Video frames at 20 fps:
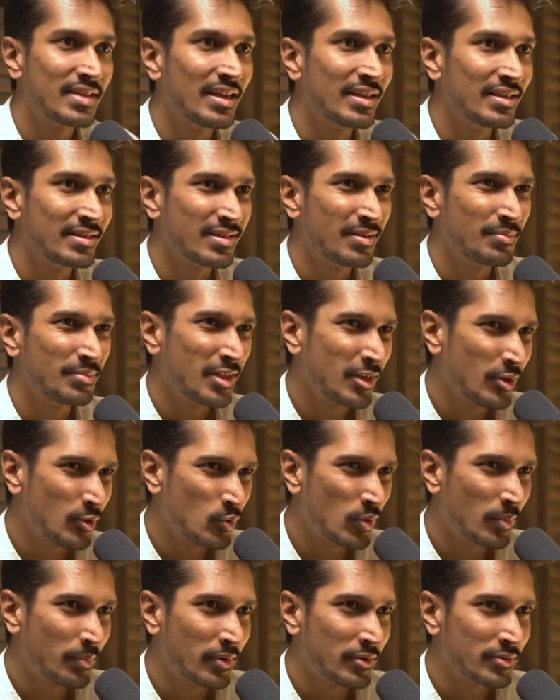selling something
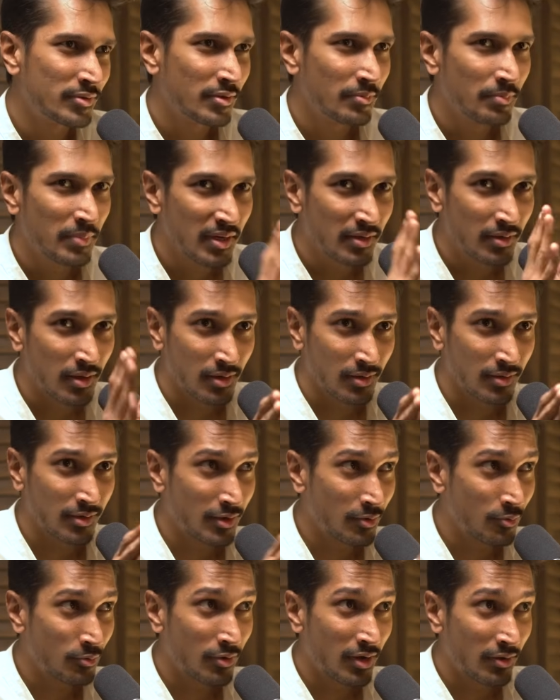to a person, being
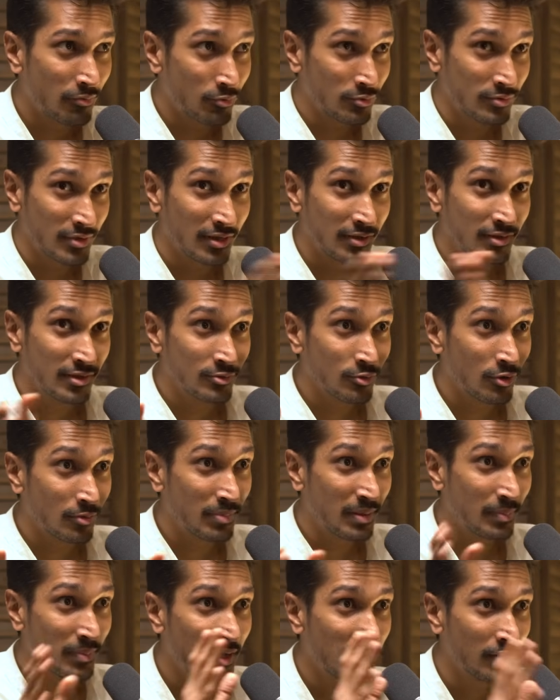targeted, I want to sell these all
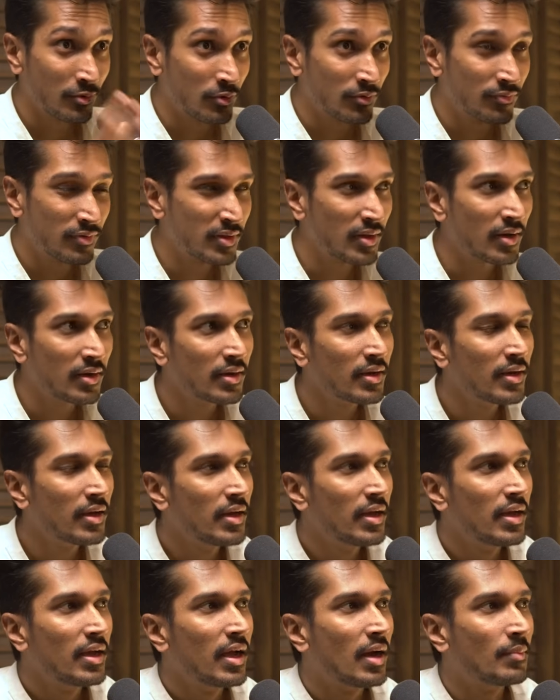people and go for that.
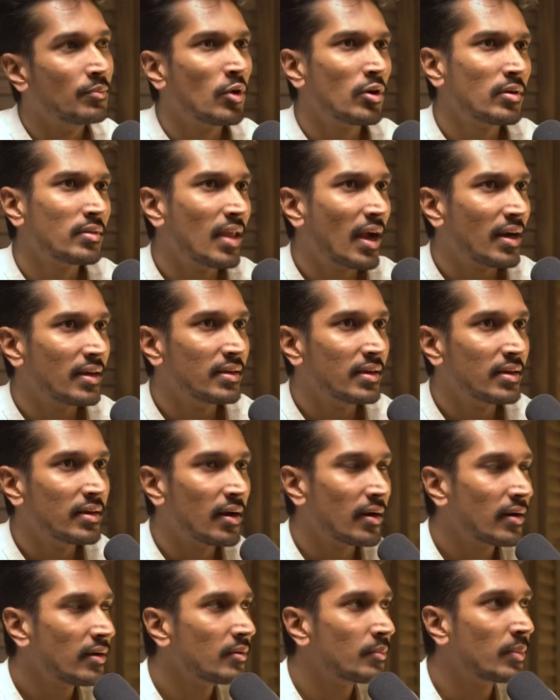I'm not that great
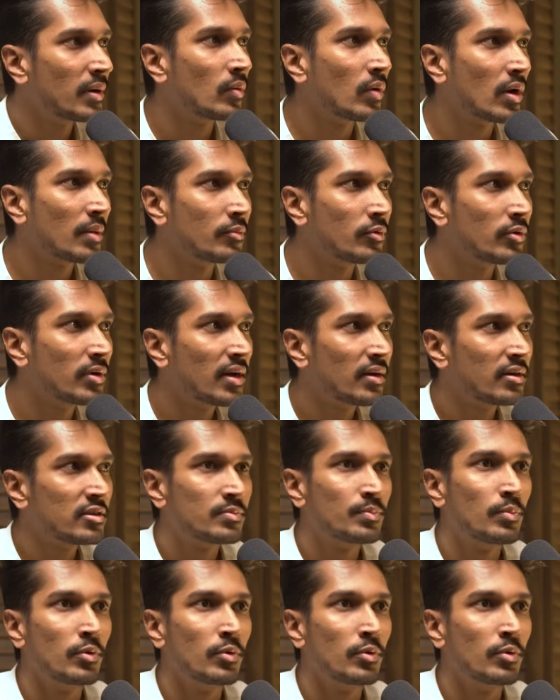at it, but what I'm good at is